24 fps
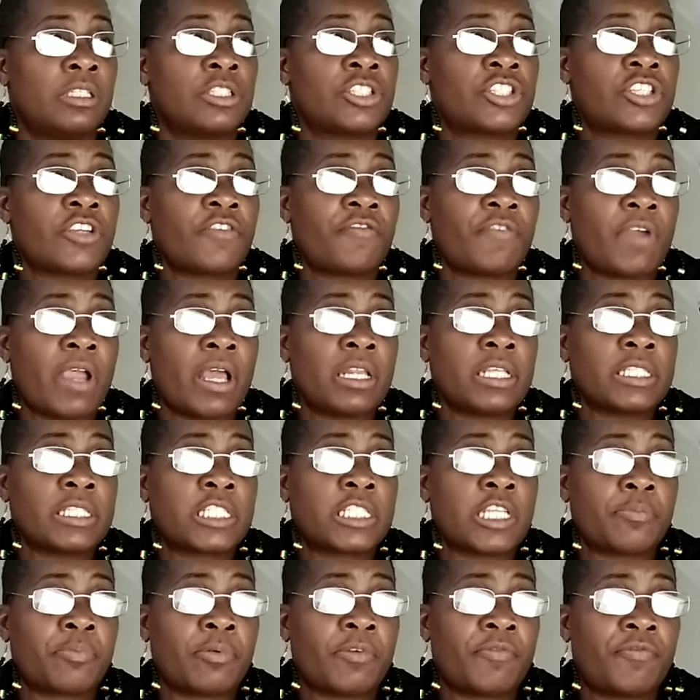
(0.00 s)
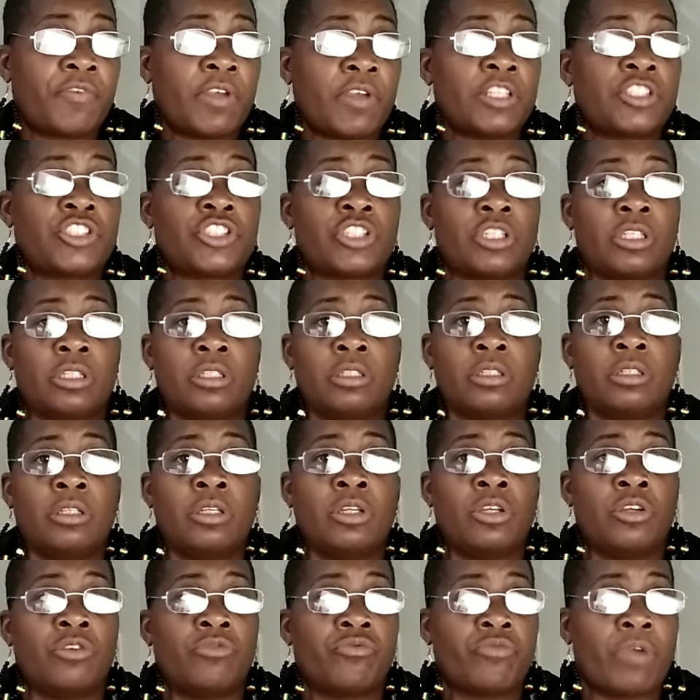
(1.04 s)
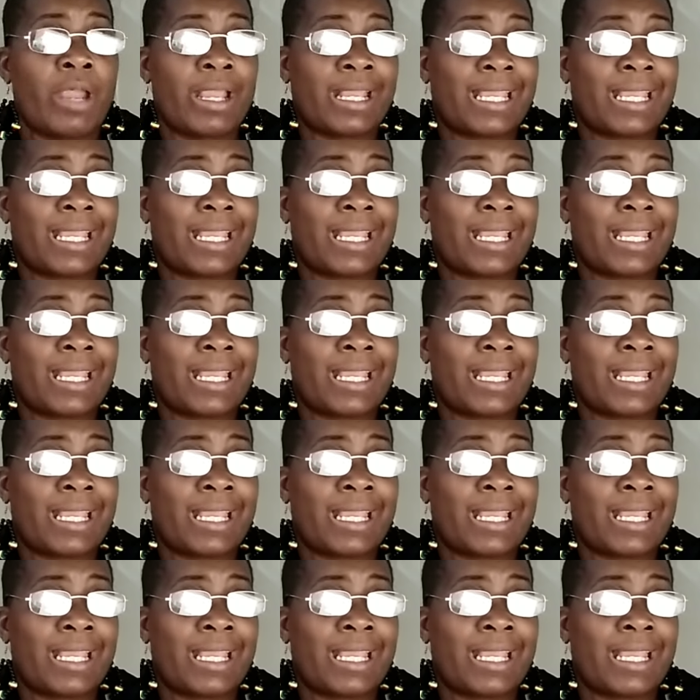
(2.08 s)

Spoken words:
Proper nutrition.